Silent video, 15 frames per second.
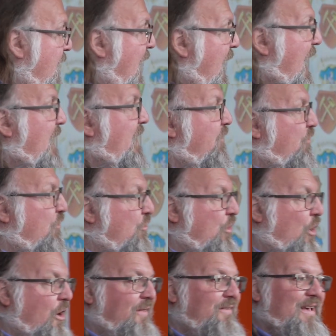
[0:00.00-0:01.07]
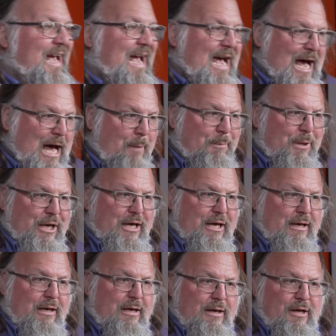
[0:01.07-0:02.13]
and it starts
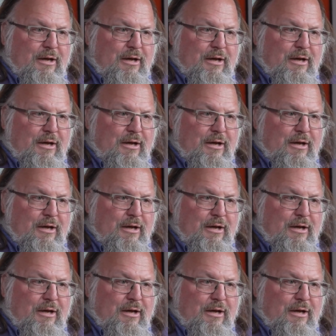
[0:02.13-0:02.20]
happening